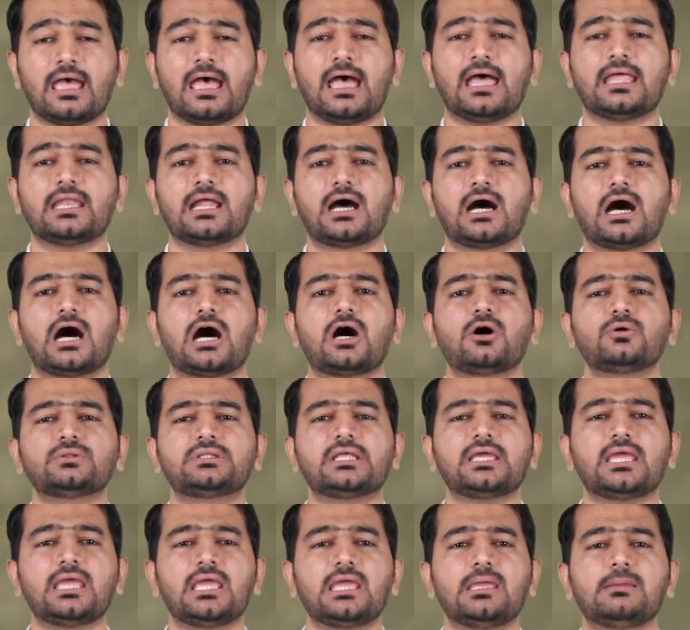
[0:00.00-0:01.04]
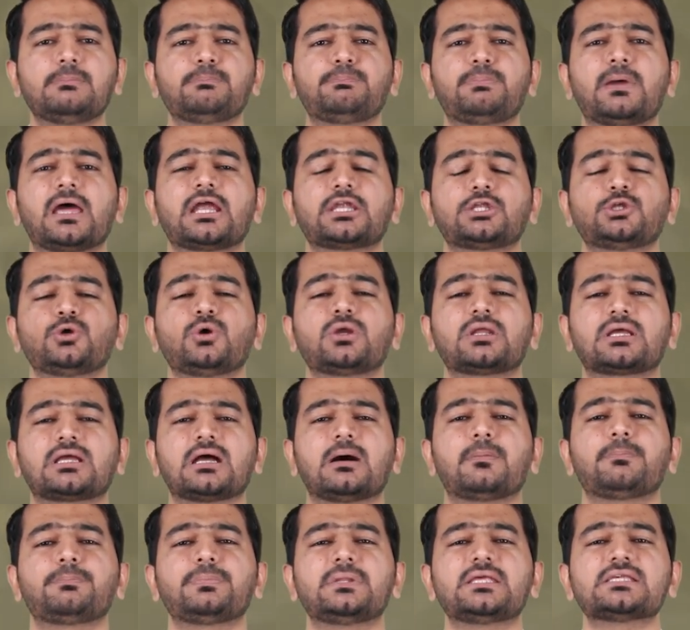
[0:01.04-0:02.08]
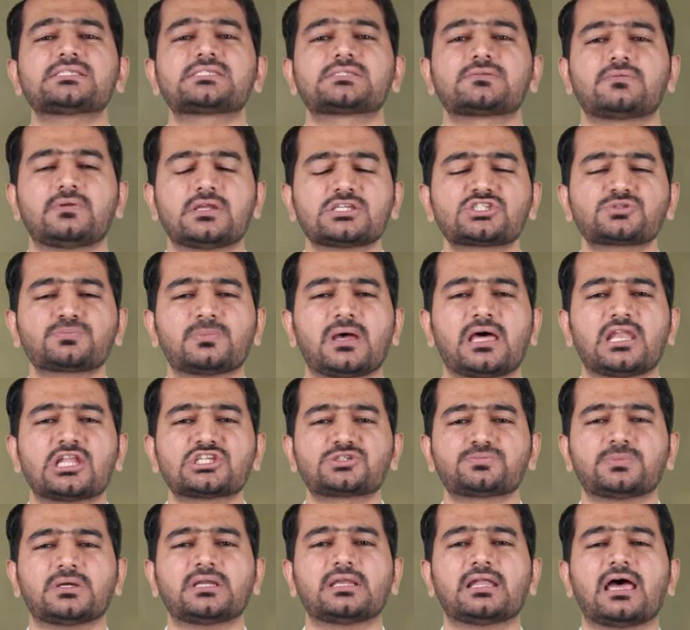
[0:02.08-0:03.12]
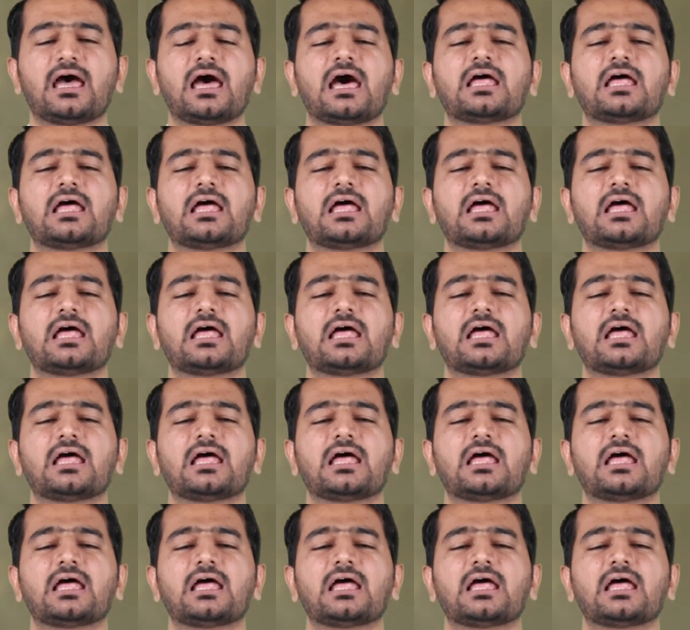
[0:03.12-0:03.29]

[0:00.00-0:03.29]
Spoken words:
and how they impact your company's risk management